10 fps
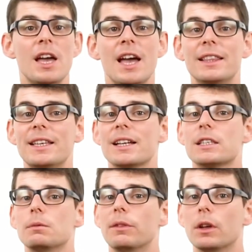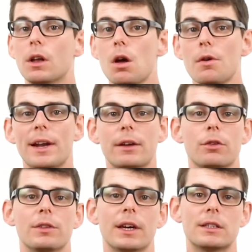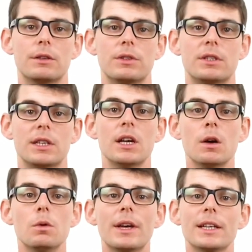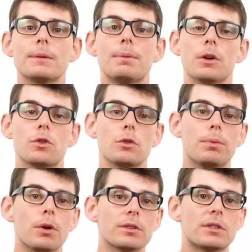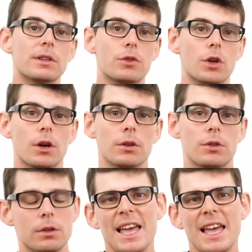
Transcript: and the atom with the lower electronegativity will get a partial positive charge.